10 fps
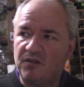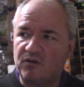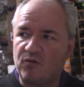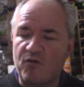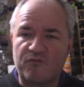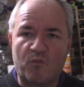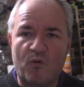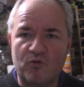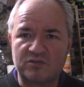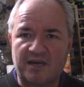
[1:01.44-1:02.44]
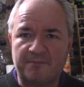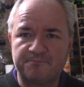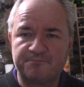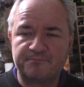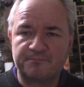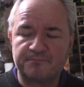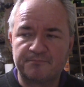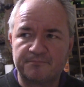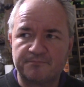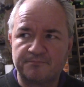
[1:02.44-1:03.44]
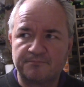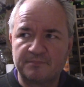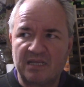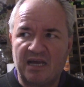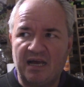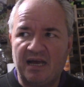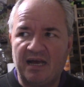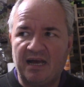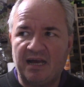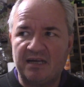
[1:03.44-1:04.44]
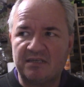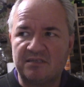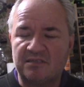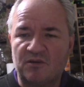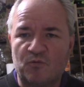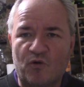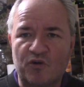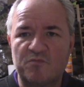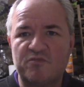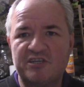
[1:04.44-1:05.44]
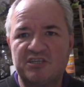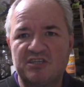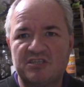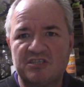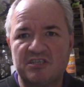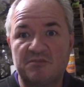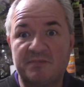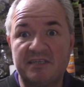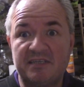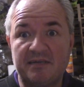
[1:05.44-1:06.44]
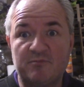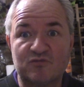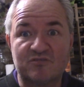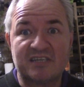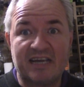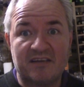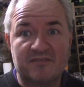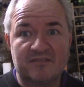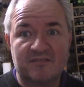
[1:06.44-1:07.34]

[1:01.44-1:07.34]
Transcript: that go over water. And one of the bridges has been deemed unsafe,